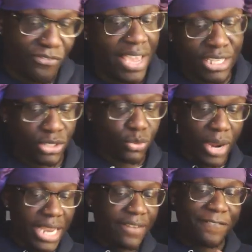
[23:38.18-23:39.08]
FaZe
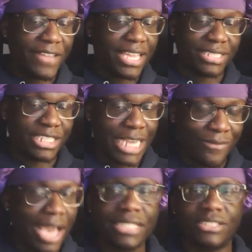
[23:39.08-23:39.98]
Rain, FaZe
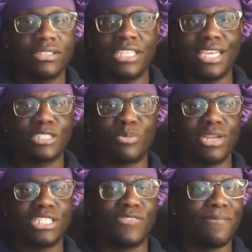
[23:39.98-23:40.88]
Jev. I still take
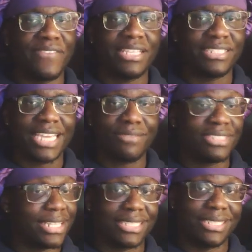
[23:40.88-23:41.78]
inspiration from FaZe
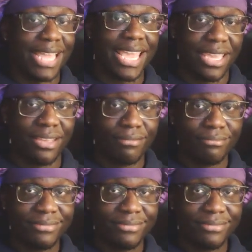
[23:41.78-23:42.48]
Jev to this day.